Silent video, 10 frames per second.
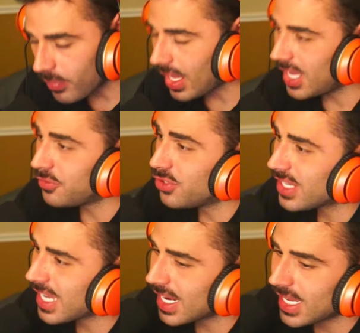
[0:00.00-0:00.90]
If you're
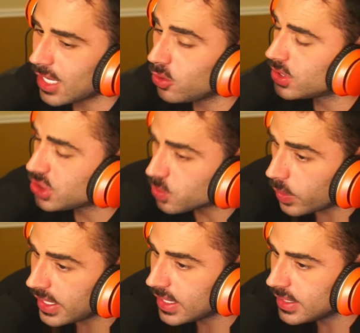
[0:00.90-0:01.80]
the kind of guy who can just
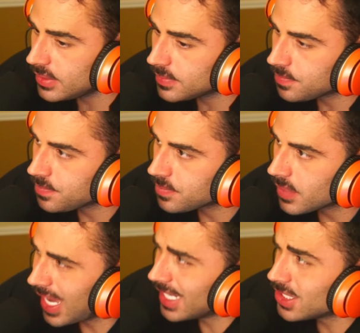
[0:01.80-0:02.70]
wing it,
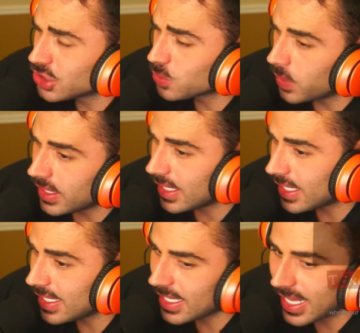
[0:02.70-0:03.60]
I could just wing it
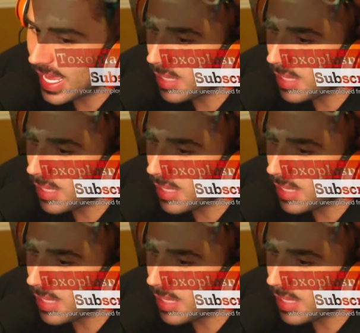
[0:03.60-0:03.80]
and get an A